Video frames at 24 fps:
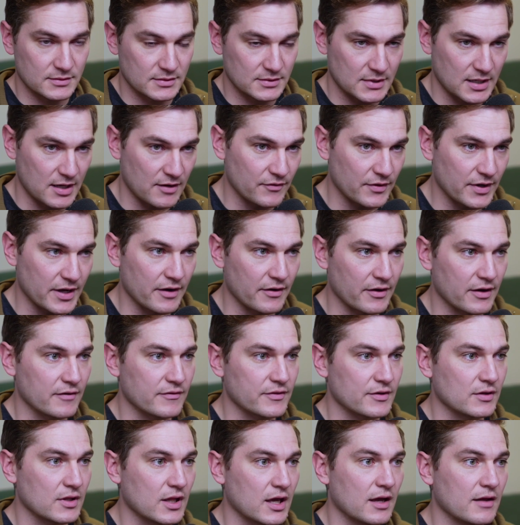every area of their
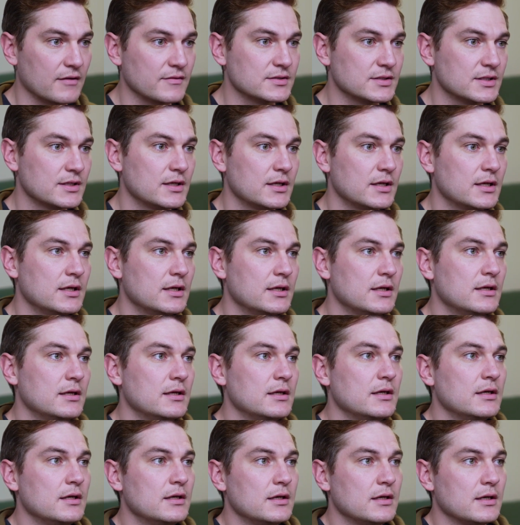lives.
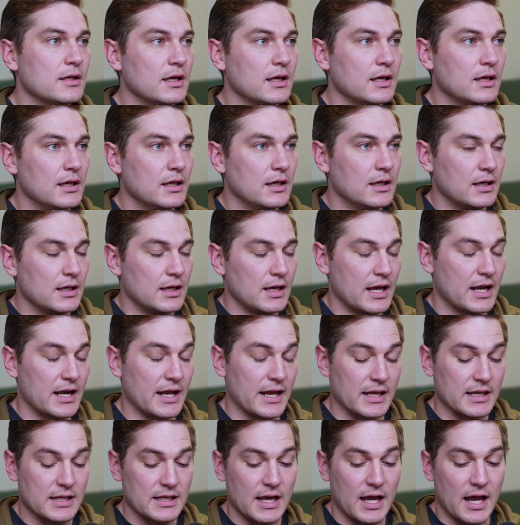And
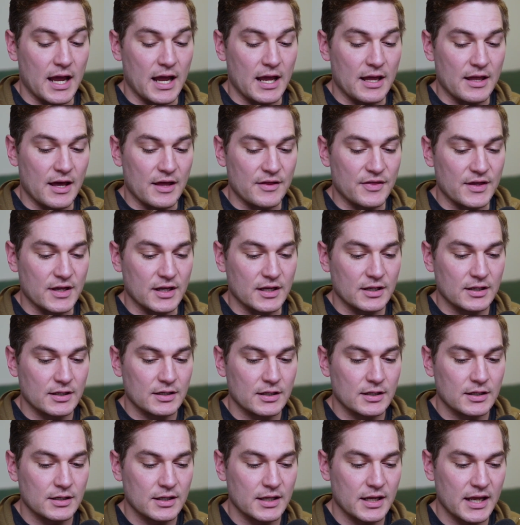I think
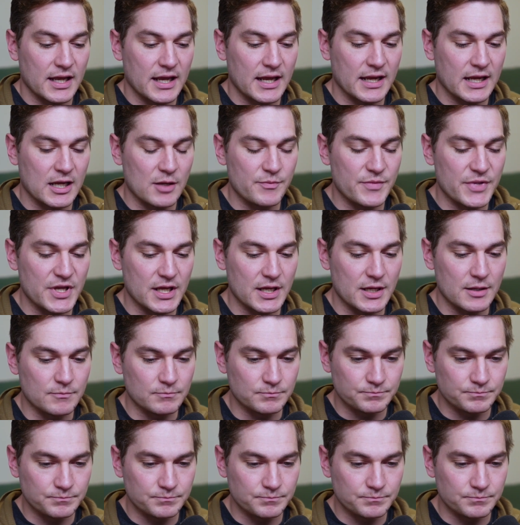it can be